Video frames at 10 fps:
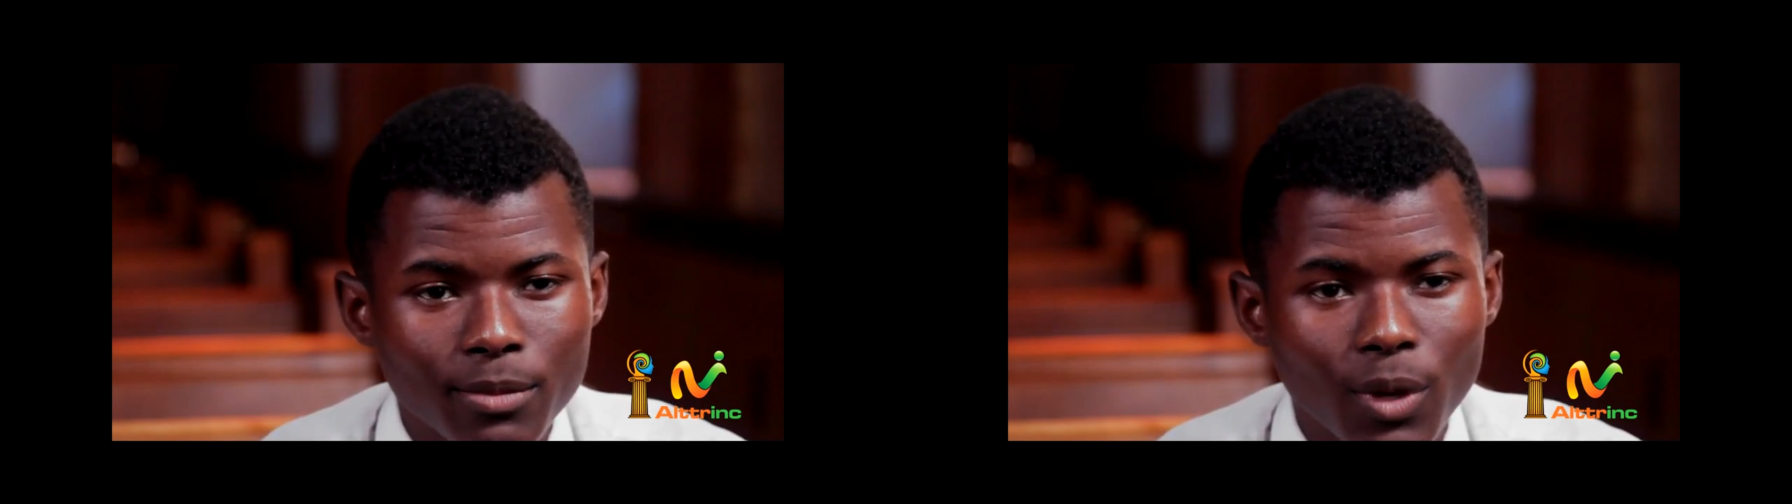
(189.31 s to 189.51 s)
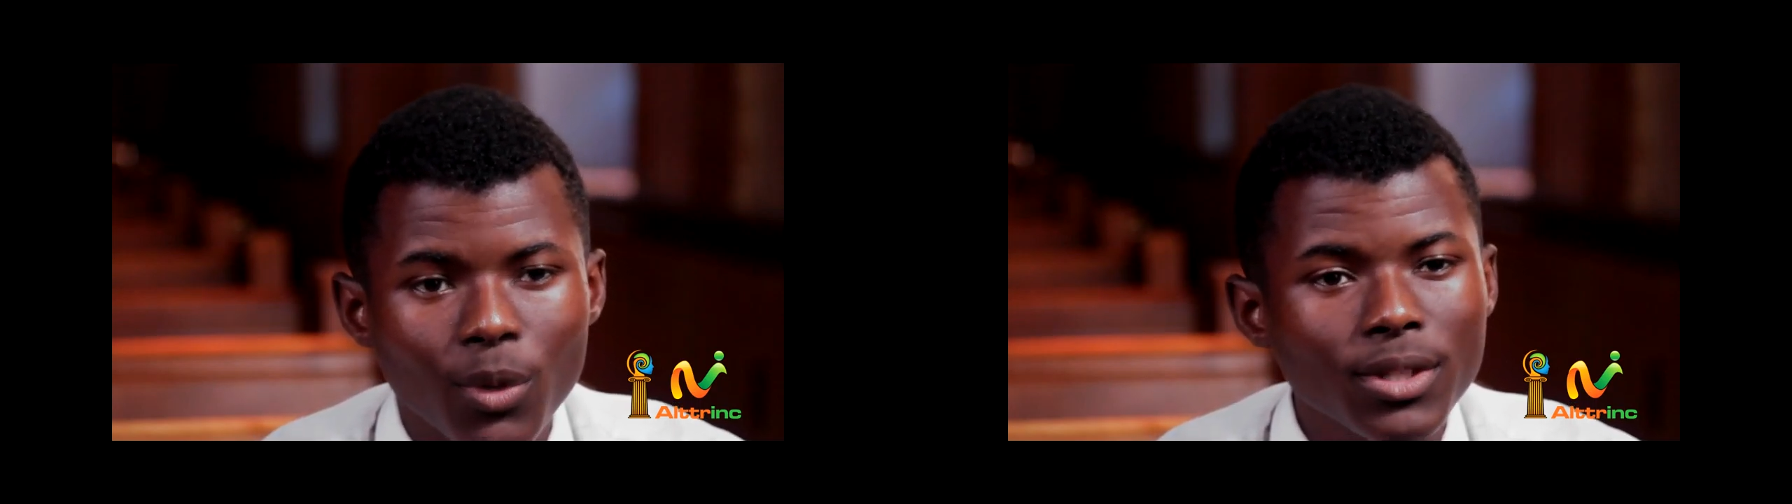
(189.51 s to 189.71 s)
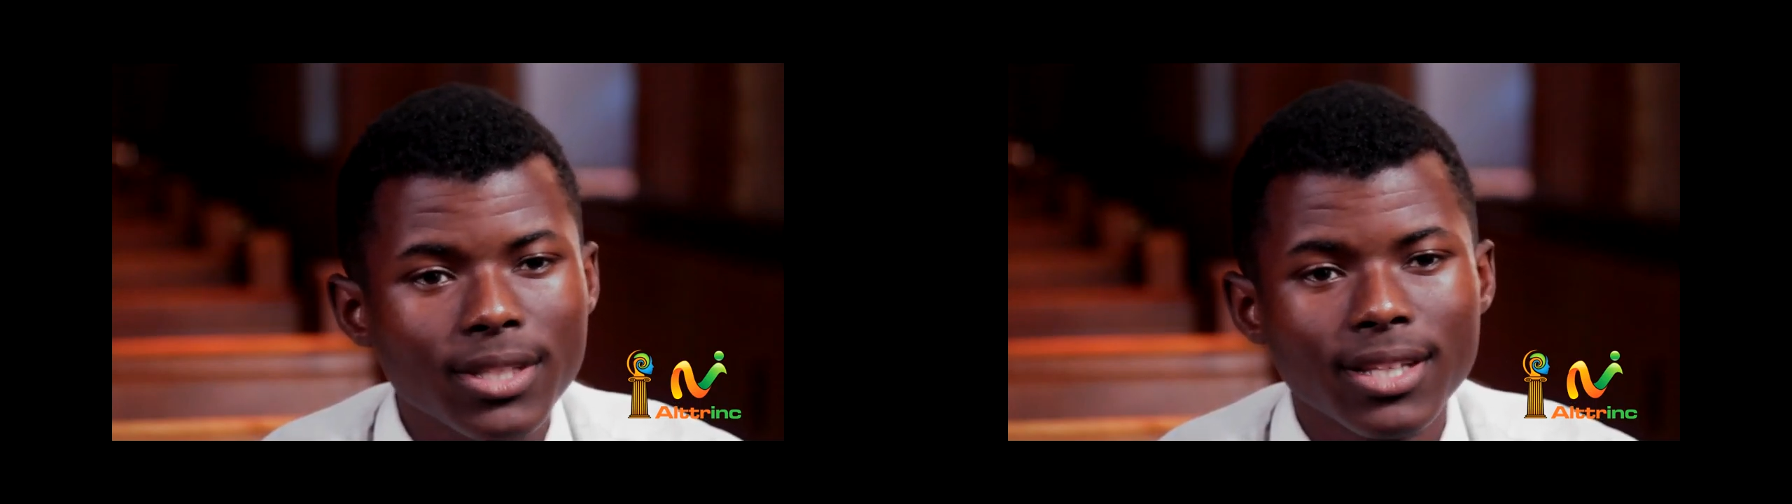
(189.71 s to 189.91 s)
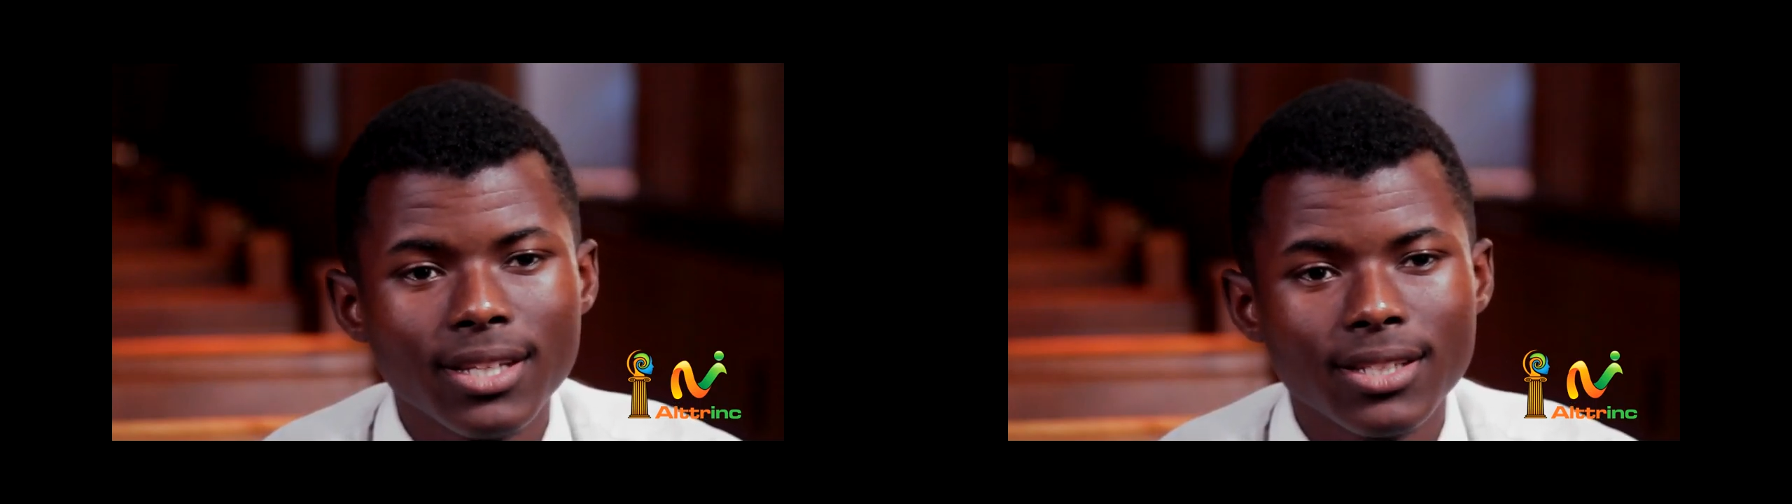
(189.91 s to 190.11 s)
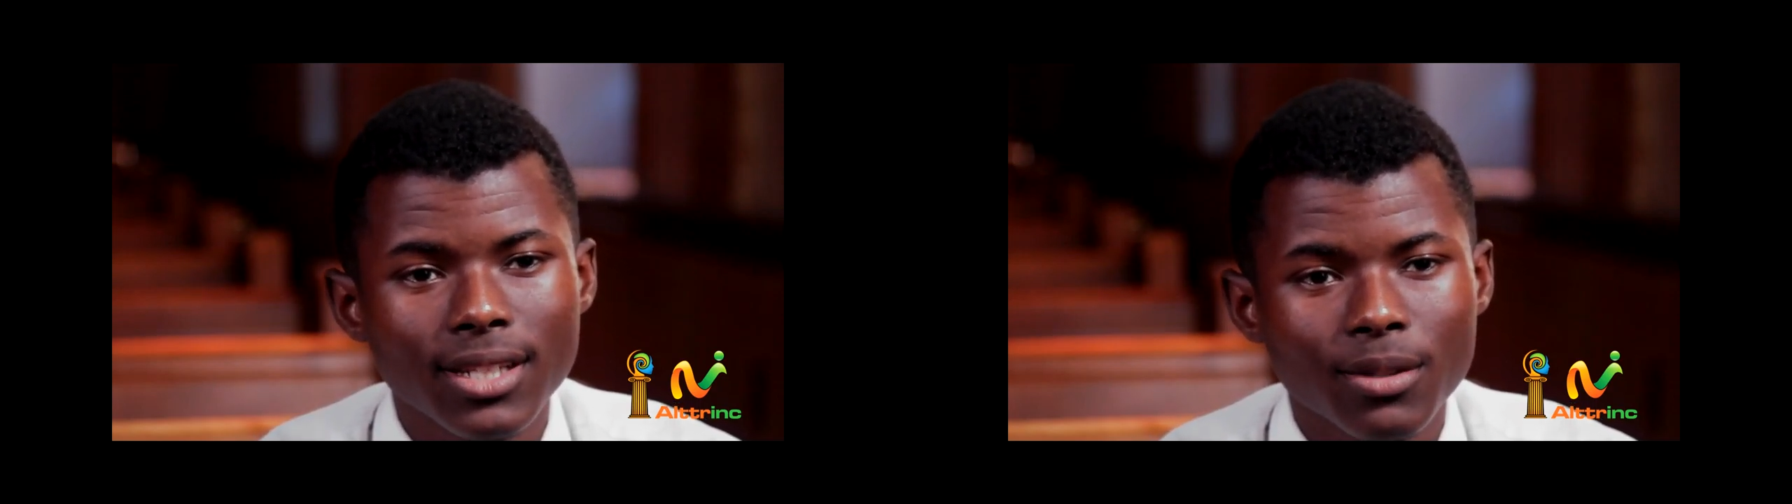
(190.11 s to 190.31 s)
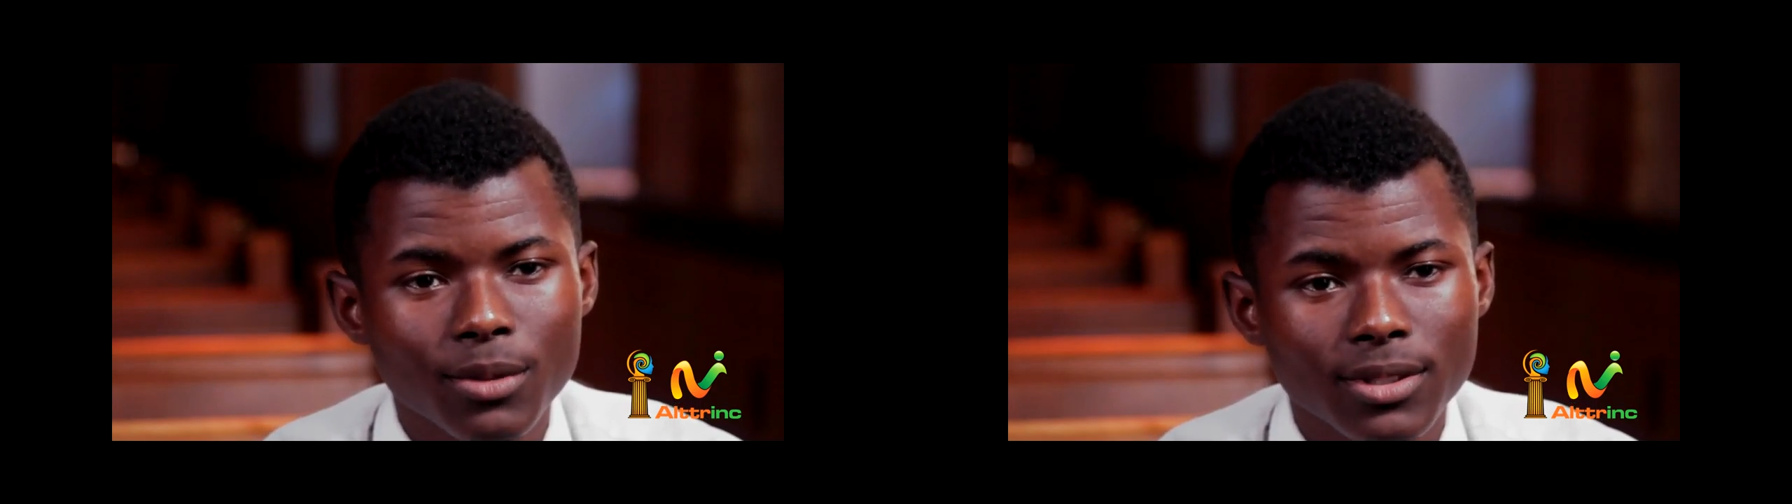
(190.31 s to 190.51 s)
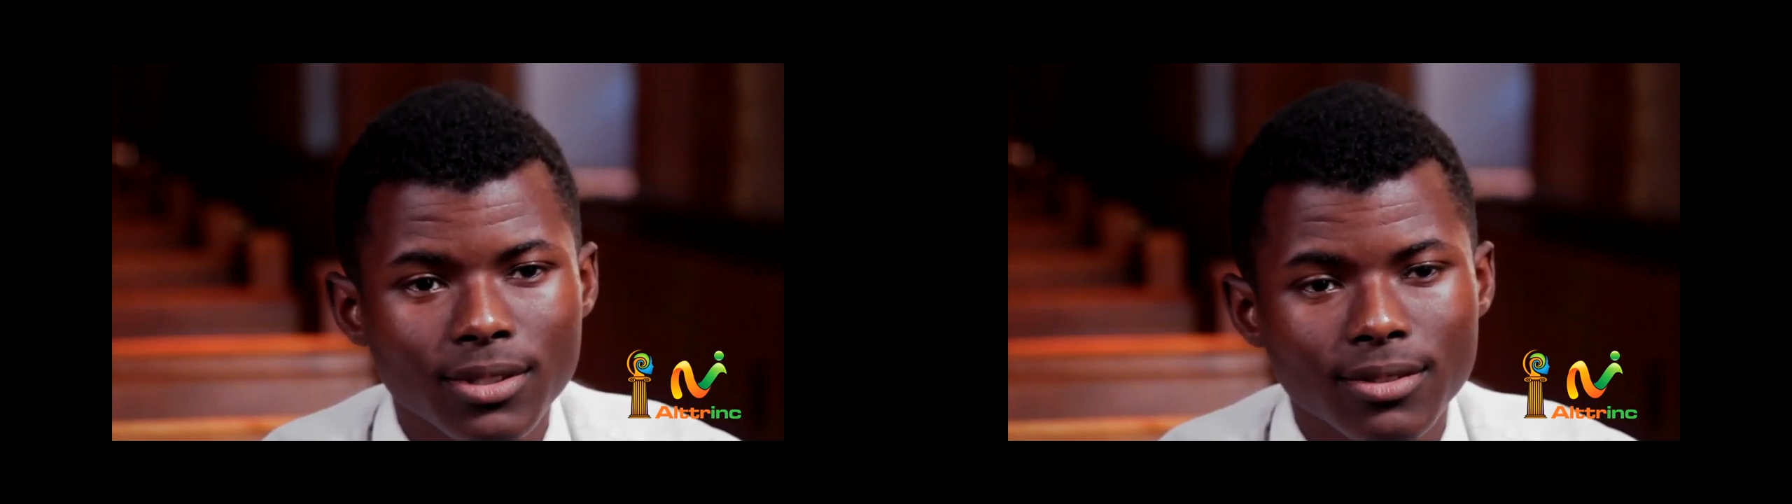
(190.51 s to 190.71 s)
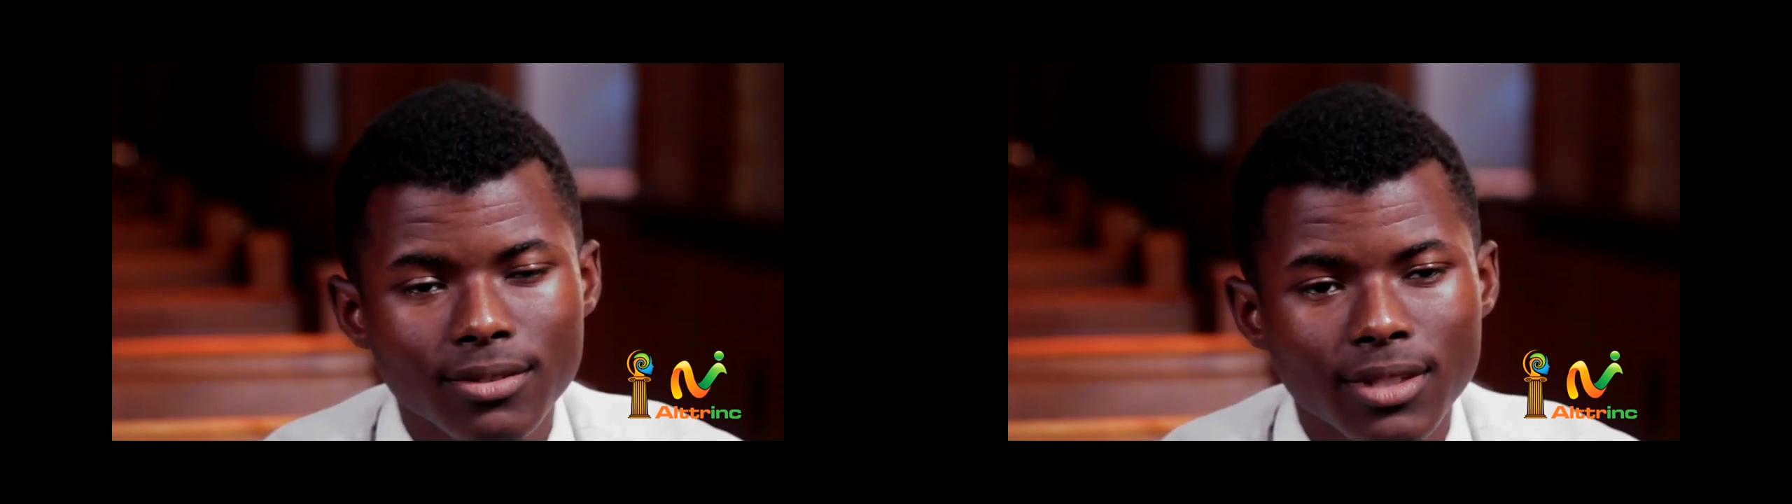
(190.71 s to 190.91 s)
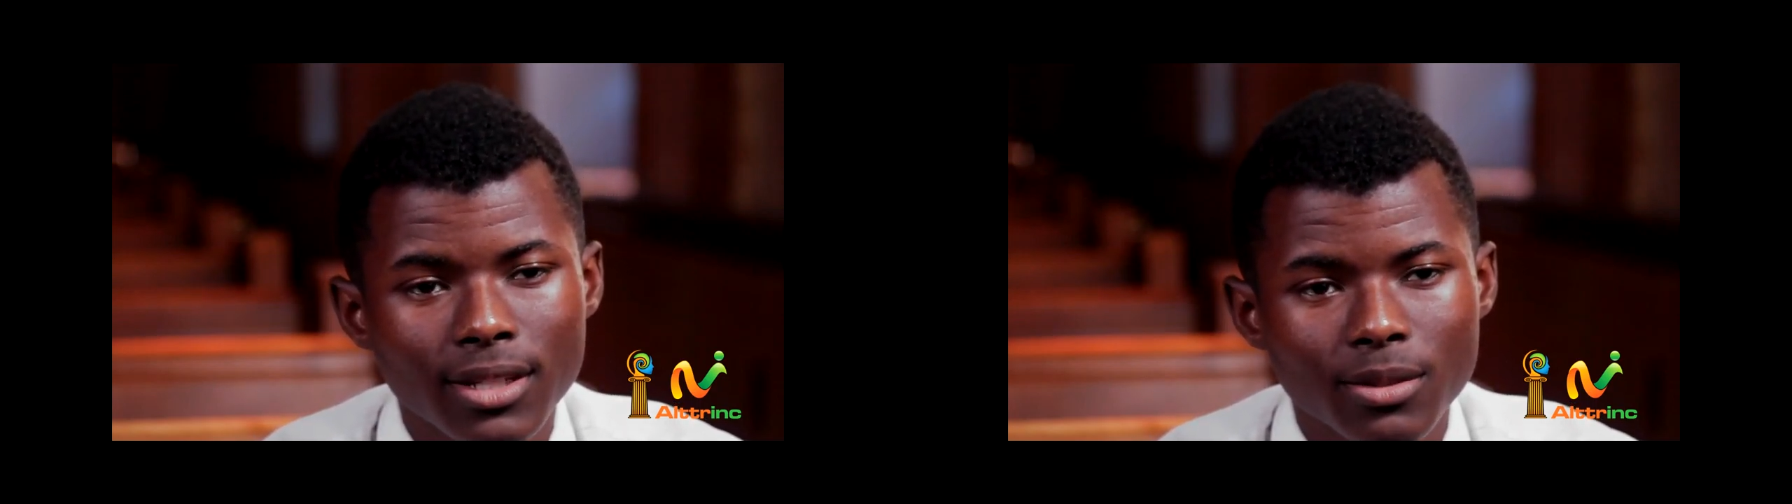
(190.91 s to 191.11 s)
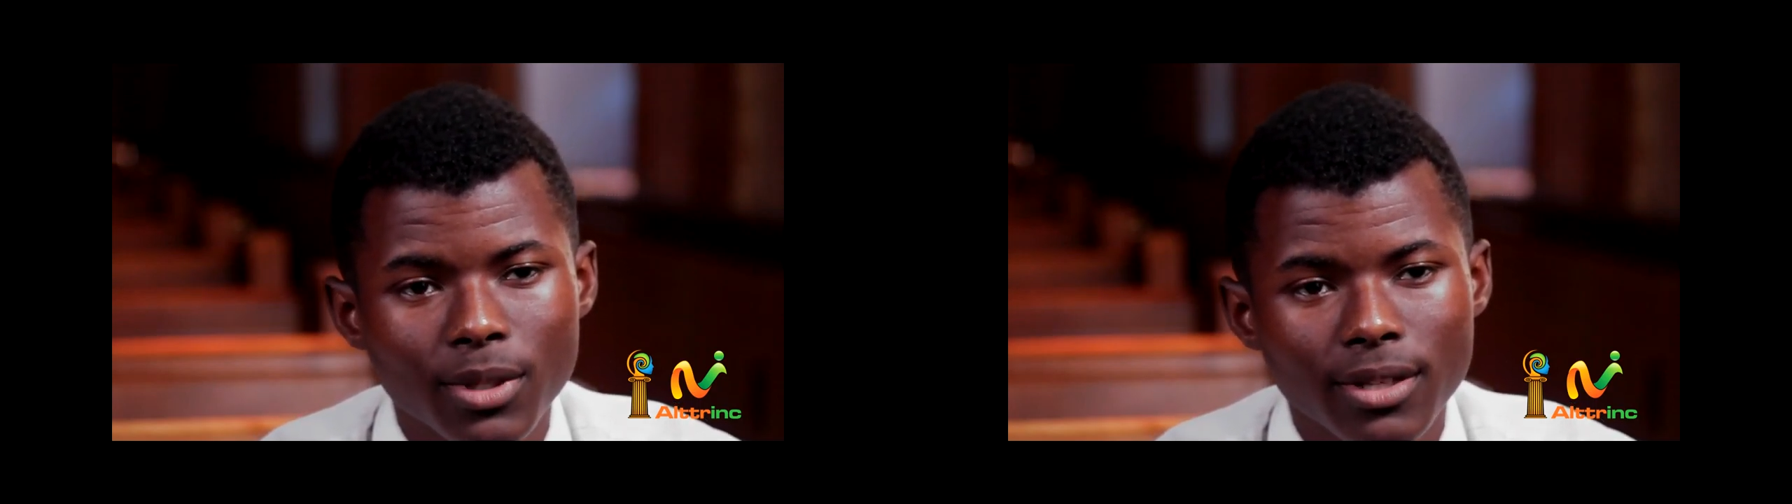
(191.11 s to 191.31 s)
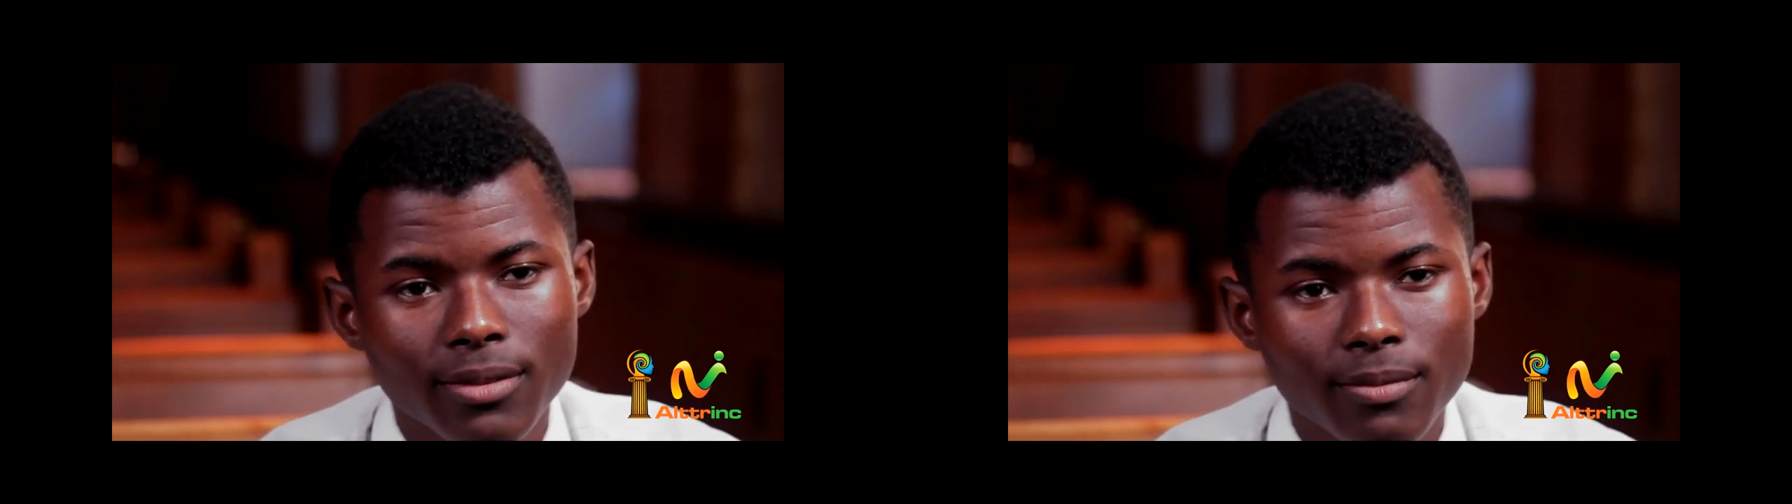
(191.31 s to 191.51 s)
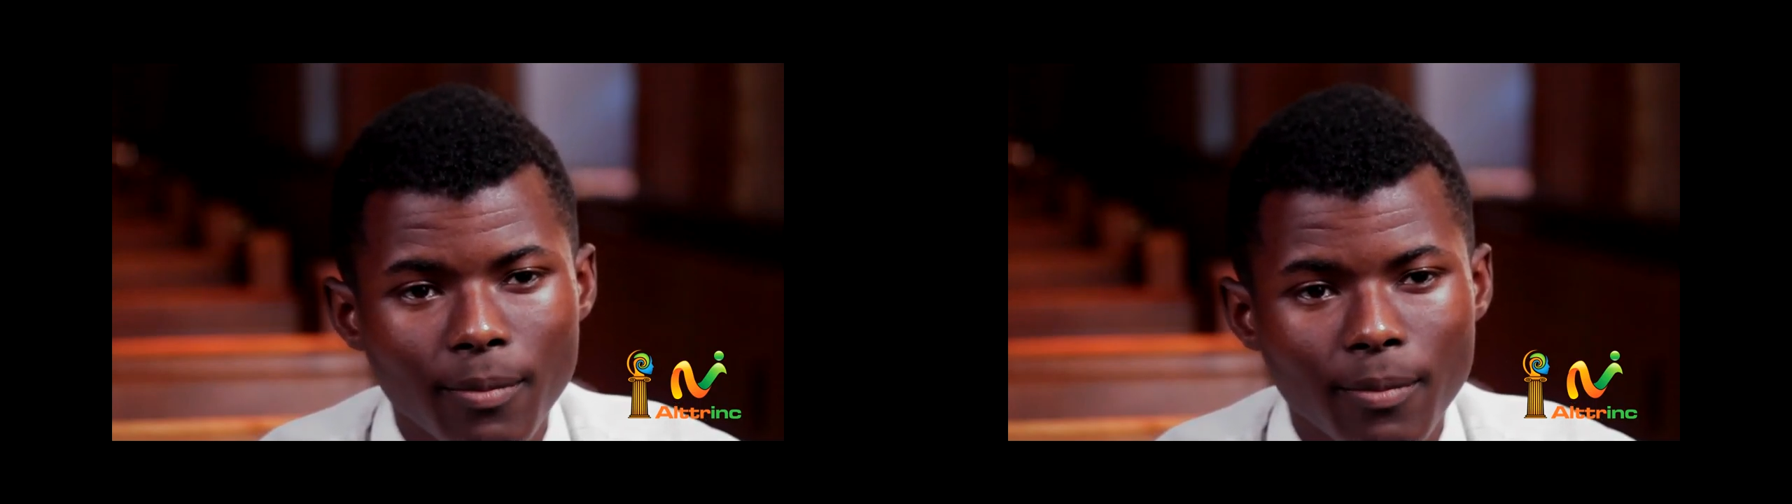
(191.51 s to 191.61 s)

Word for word: the only thing he said was, "Thanks, man."